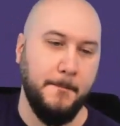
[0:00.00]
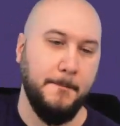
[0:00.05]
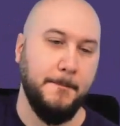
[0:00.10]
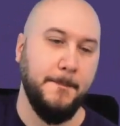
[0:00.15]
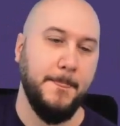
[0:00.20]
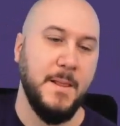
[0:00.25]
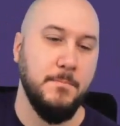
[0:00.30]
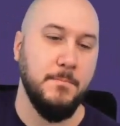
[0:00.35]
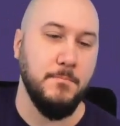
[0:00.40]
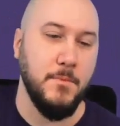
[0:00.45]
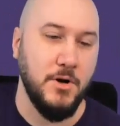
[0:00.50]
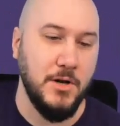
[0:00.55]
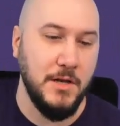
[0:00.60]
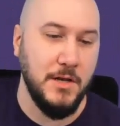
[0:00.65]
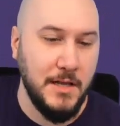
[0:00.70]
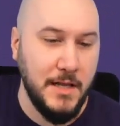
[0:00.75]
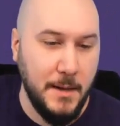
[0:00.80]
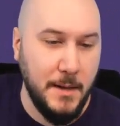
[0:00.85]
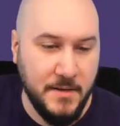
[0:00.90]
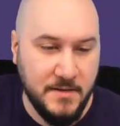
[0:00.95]
model
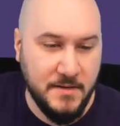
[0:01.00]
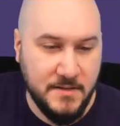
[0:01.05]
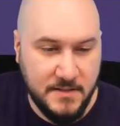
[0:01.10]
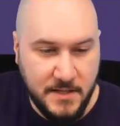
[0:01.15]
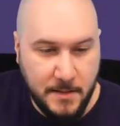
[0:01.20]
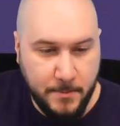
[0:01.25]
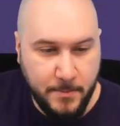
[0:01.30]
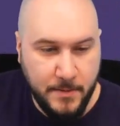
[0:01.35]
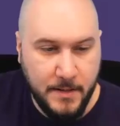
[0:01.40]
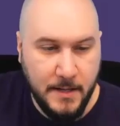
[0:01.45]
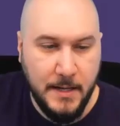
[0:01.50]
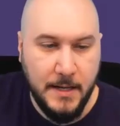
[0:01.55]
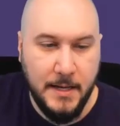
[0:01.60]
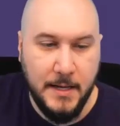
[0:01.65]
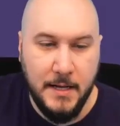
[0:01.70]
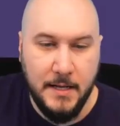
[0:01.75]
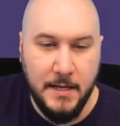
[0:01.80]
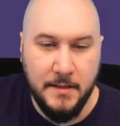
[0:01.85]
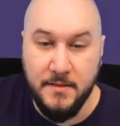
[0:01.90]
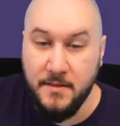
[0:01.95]
alignment step,
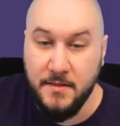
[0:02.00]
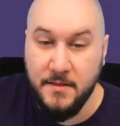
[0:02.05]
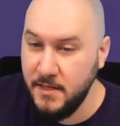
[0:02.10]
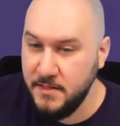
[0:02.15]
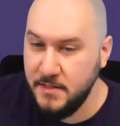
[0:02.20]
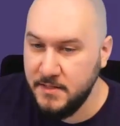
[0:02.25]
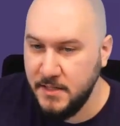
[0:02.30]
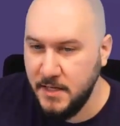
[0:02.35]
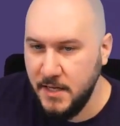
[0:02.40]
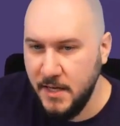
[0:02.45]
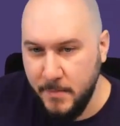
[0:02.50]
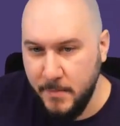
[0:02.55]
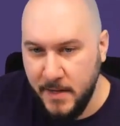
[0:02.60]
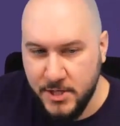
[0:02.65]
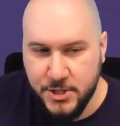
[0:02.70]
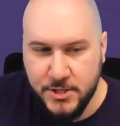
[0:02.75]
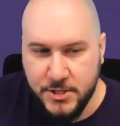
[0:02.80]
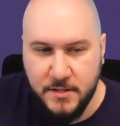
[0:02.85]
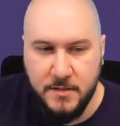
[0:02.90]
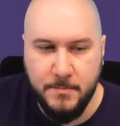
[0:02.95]
the things that I
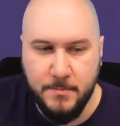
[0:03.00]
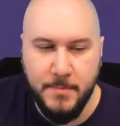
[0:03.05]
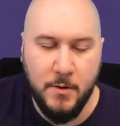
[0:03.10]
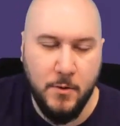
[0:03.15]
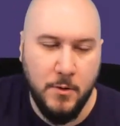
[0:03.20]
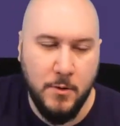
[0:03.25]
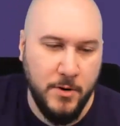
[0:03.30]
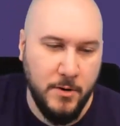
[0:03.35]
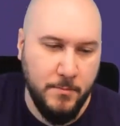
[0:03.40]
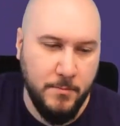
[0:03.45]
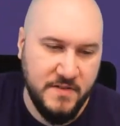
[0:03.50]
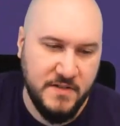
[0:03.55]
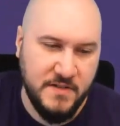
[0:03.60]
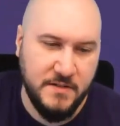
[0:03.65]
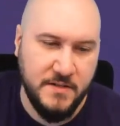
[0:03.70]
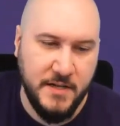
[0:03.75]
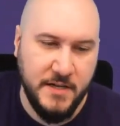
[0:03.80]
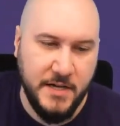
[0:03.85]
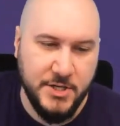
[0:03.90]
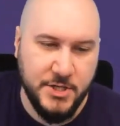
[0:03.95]
mentioned in the PowerPoint
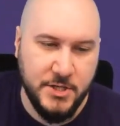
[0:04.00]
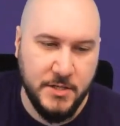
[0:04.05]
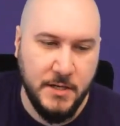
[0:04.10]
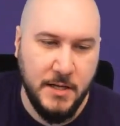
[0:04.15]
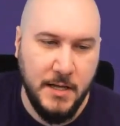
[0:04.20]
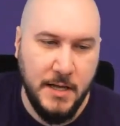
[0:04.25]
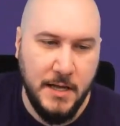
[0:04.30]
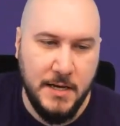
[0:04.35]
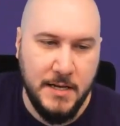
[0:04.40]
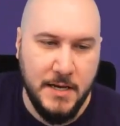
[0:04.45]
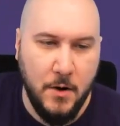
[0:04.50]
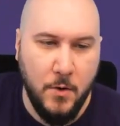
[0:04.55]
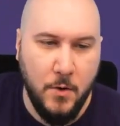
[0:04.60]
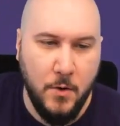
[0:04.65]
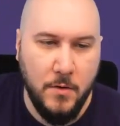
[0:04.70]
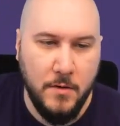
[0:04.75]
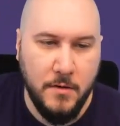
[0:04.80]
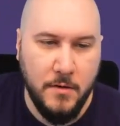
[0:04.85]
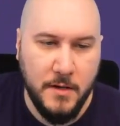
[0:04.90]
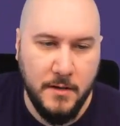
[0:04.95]
presentation.
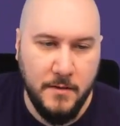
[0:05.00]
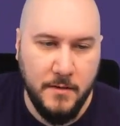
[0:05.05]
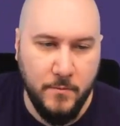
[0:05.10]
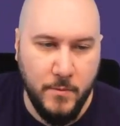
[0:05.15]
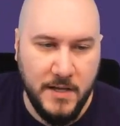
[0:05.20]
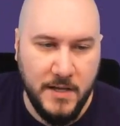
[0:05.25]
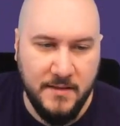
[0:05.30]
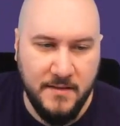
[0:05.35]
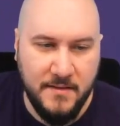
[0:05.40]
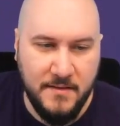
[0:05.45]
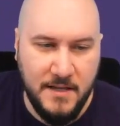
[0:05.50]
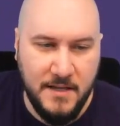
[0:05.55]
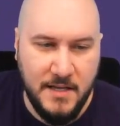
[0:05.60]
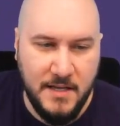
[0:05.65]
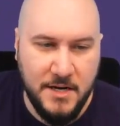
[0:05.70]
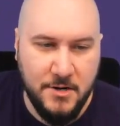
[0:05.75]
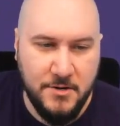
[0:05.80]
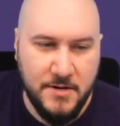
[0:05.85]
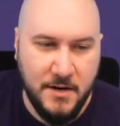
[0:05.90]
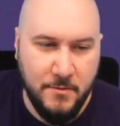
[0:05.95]
Now we can see
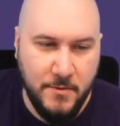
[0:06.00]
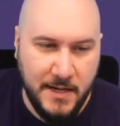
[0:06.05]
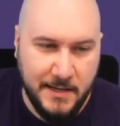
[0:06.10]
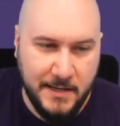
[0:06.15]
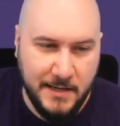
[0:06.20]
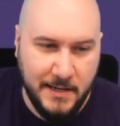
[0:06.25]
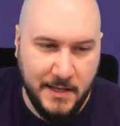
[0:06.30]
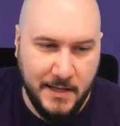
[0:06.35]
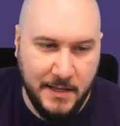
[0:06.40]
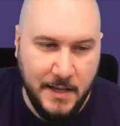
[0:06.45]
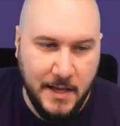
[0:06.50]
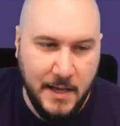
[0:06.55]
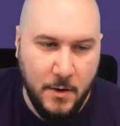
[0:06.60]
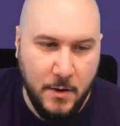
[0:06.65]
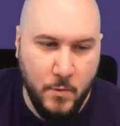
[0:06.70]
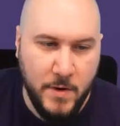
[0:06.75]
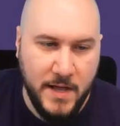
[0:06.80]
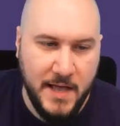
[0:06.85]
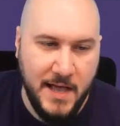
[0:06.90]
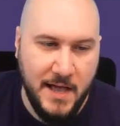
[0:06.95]
here directly,
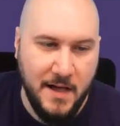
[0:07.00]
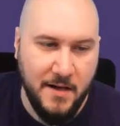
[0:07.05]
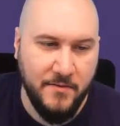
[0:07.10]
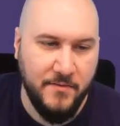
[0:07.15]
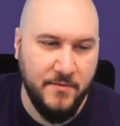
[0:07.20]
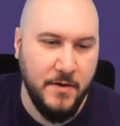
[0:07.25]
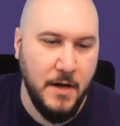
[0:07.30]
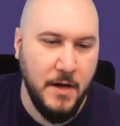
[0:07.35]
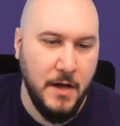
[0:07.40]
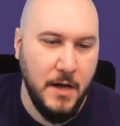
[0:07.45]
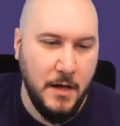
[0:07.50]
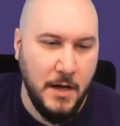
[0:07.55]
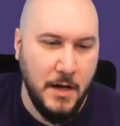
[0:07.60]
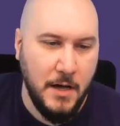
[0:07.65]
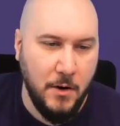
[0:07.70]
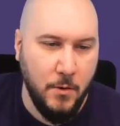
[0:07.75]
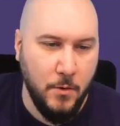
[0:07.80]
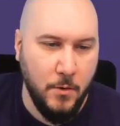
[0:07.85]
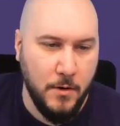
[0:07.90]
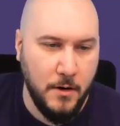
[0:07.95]
we have
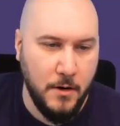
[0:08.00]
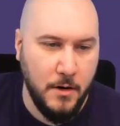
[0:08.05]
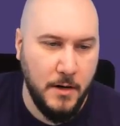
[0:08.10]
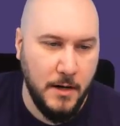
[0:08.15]
our